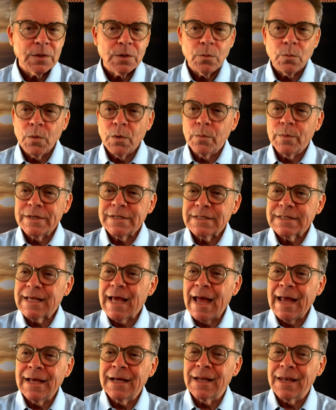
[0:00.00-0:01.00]
where we
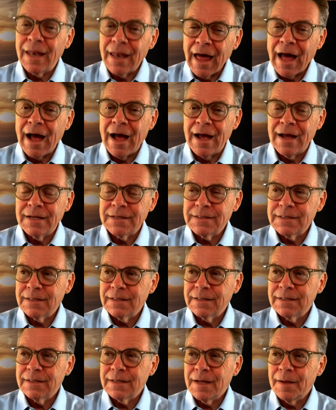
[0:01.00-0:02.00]
sang a lot
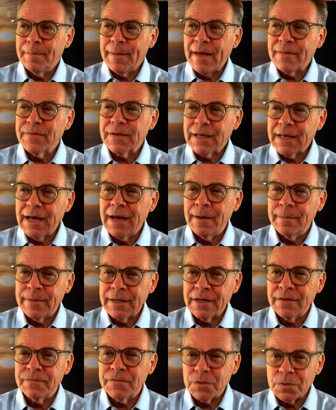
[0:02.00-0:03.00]
about the
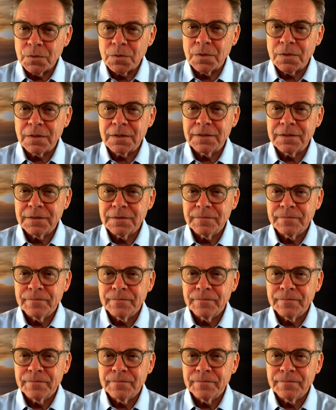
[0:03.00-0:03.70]
coming of the Lord.